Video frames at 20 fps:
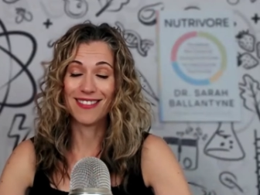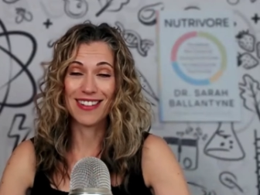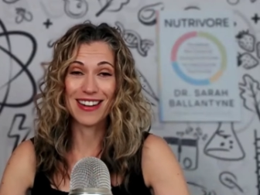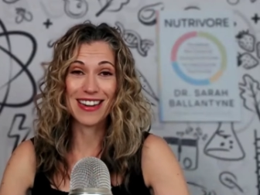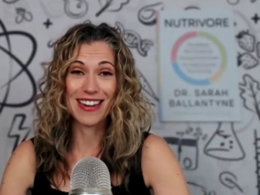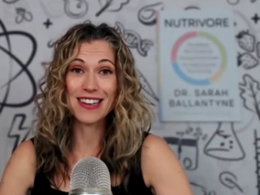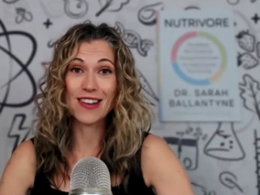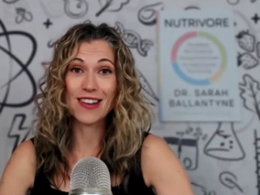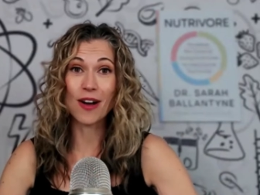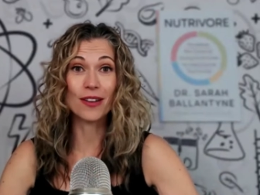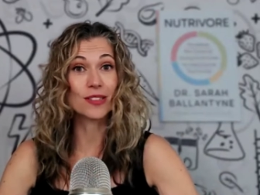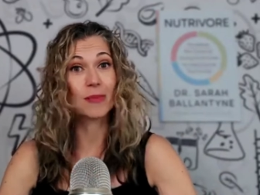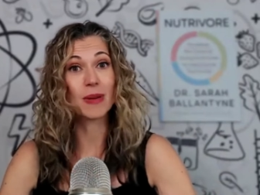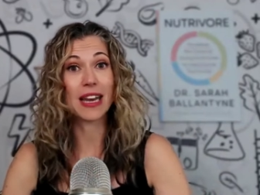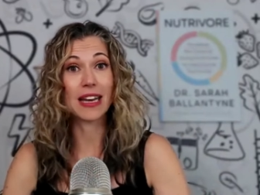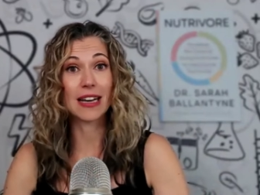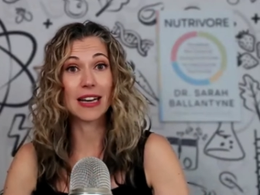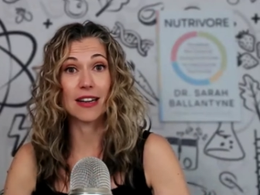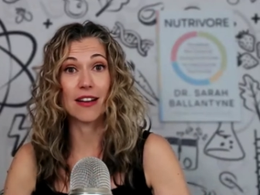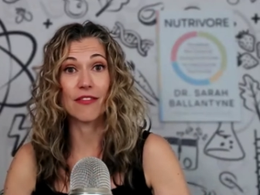we need to also be
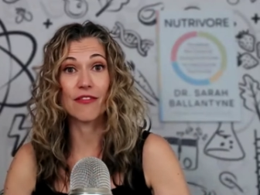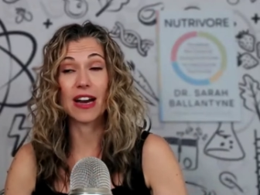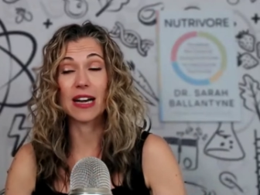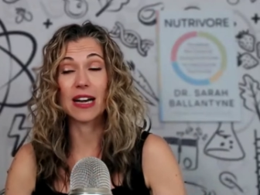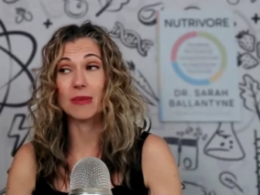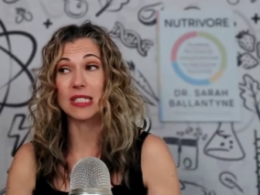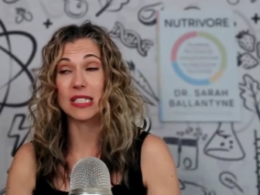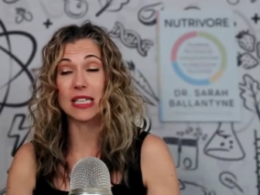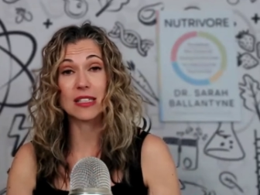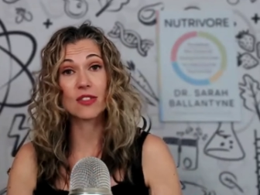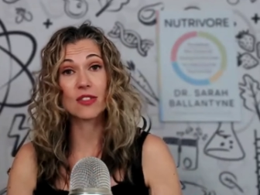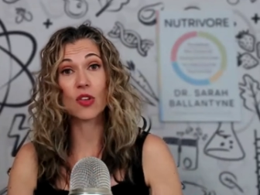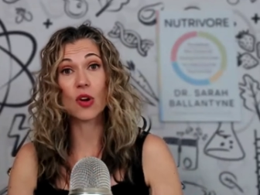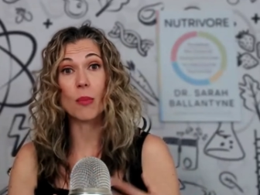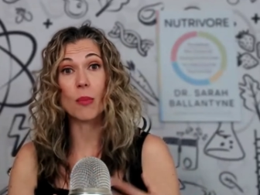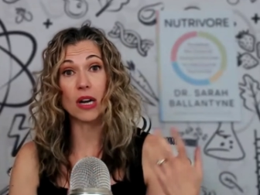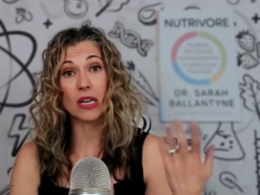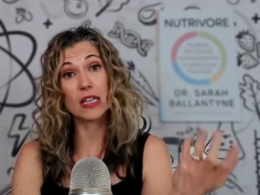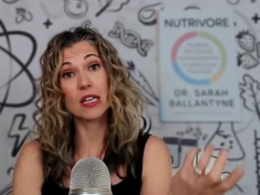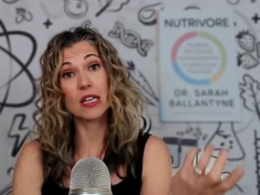getting enough vitamin C so that our
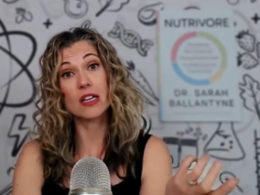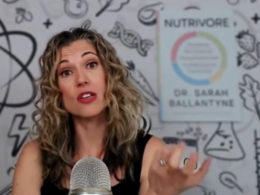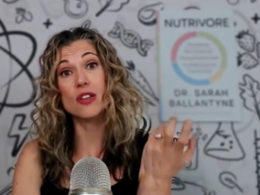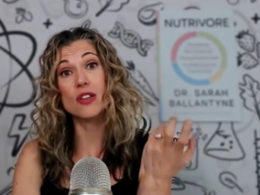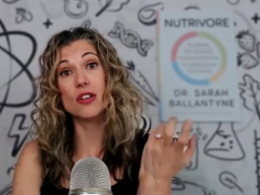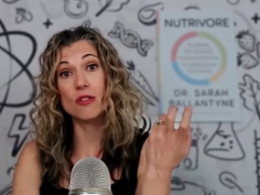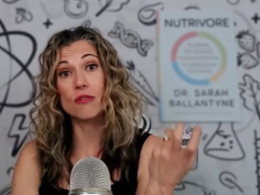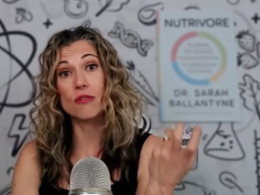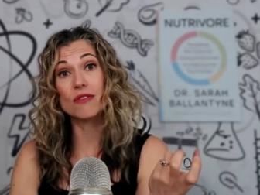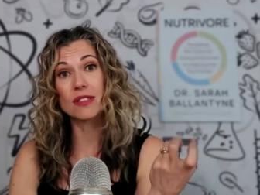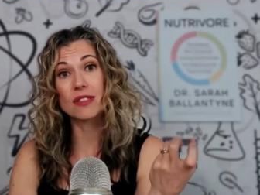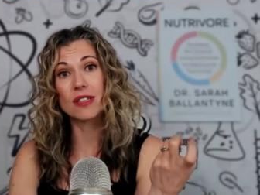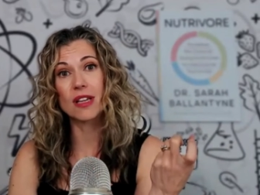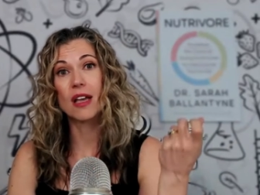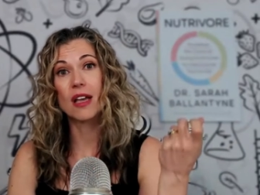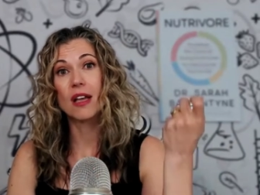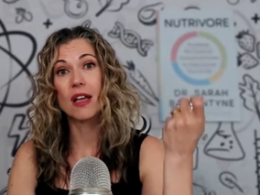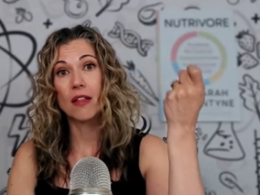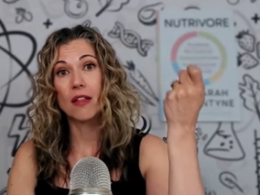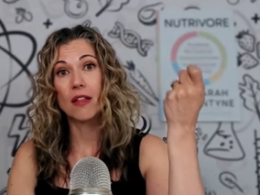body can use
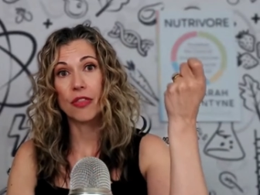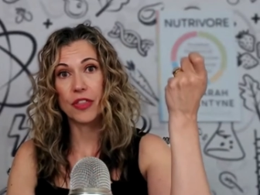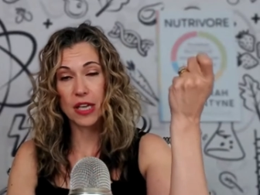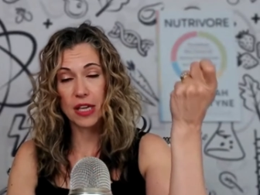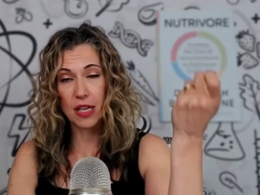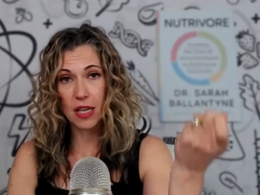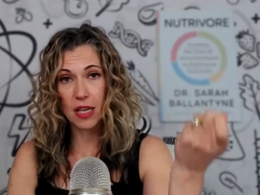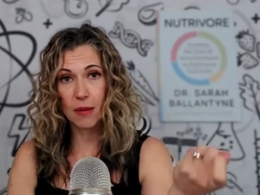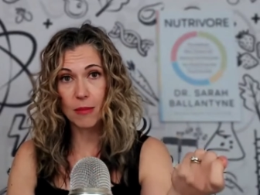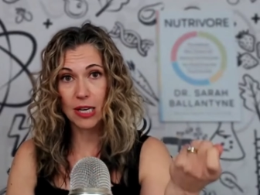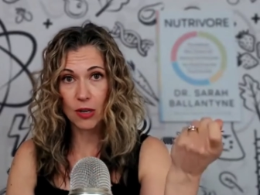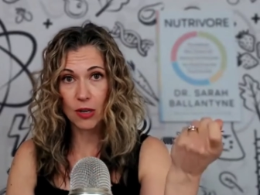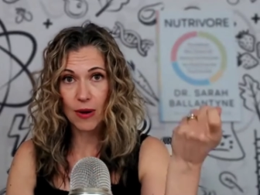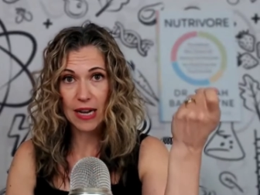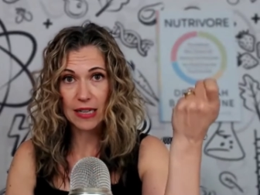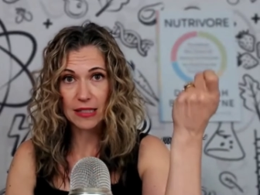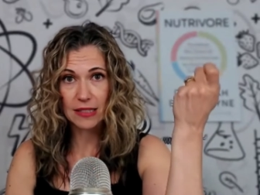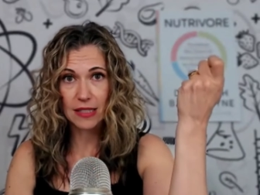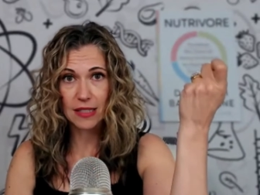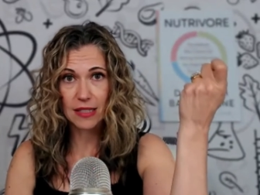the amino
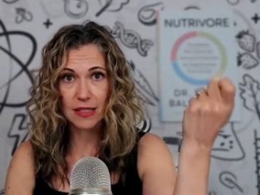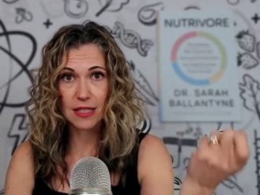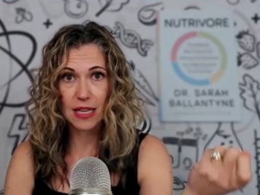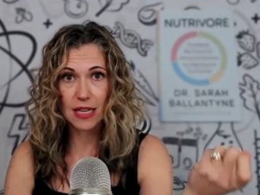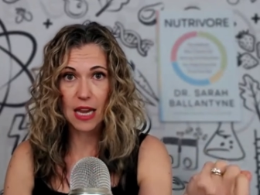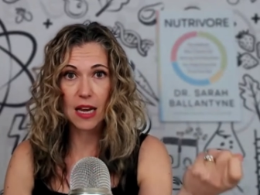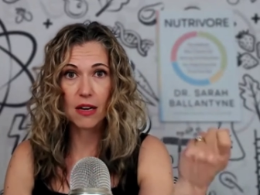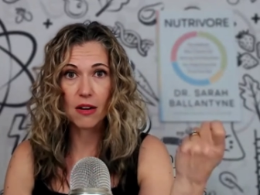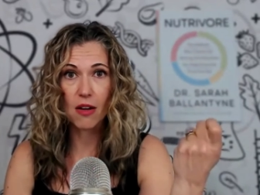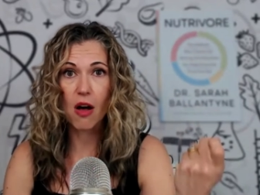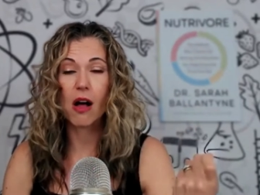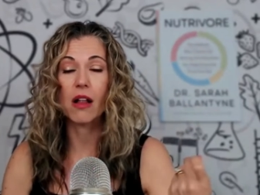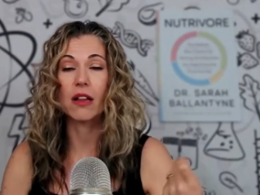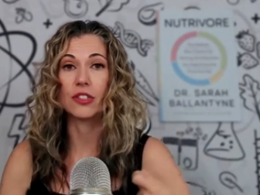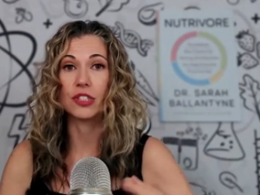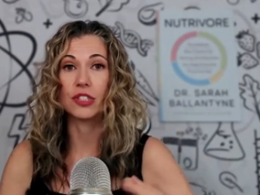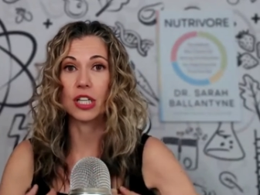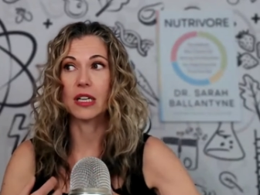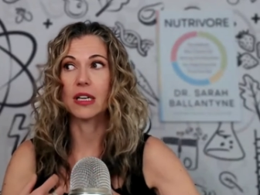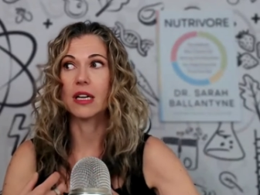acids in
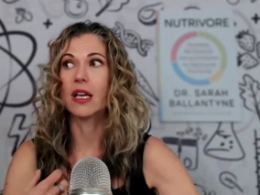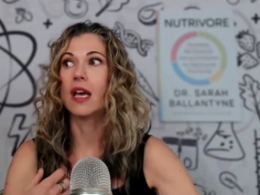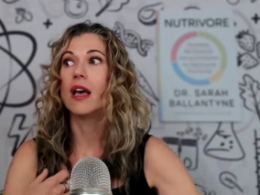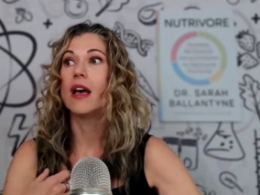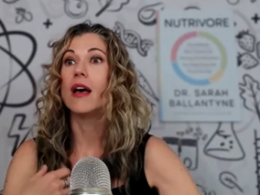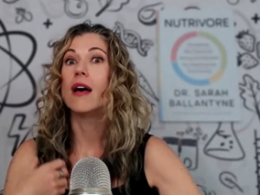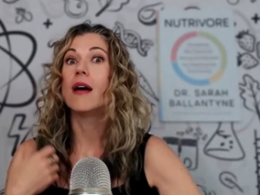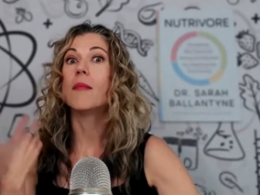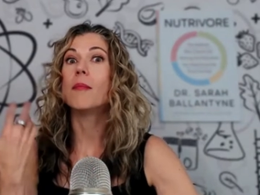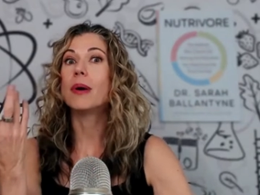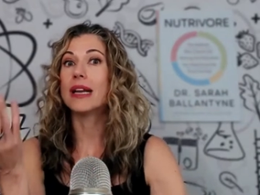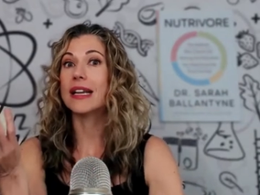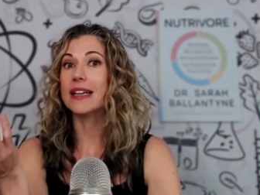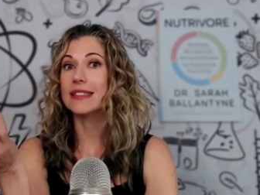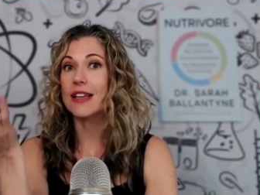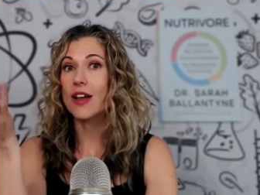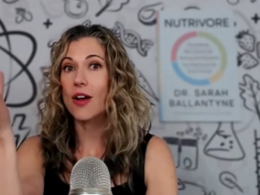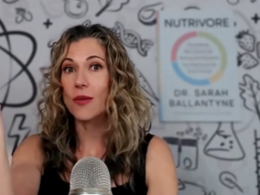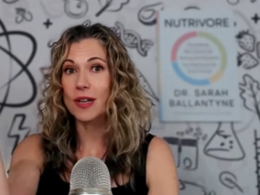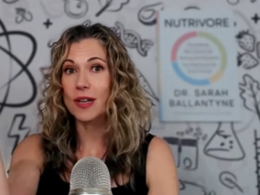collagen. But as
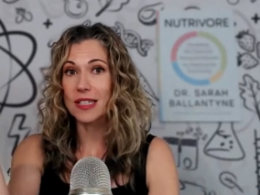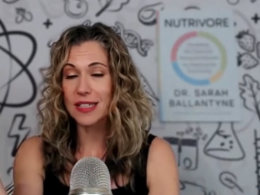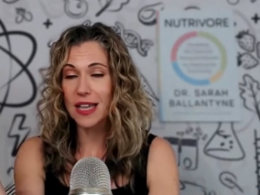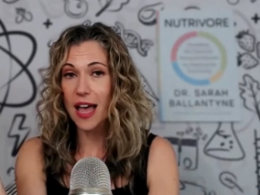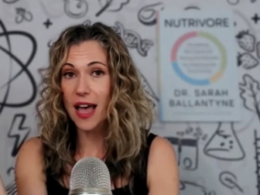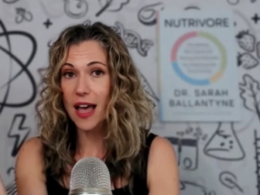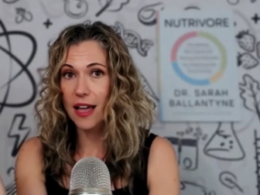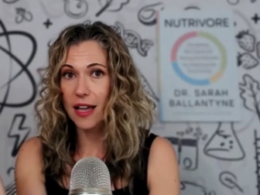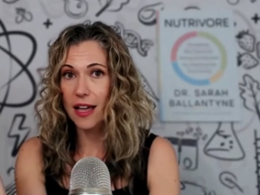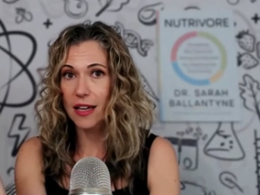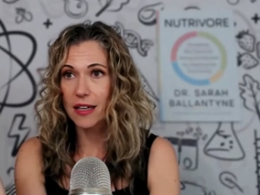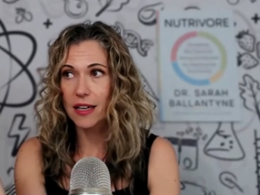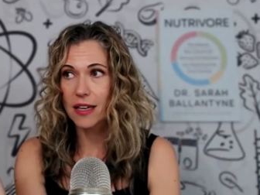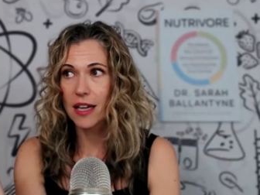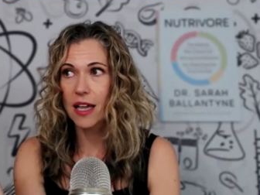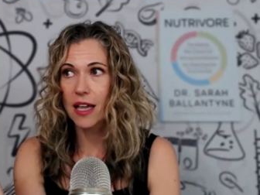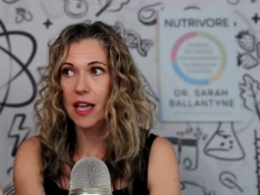I already said,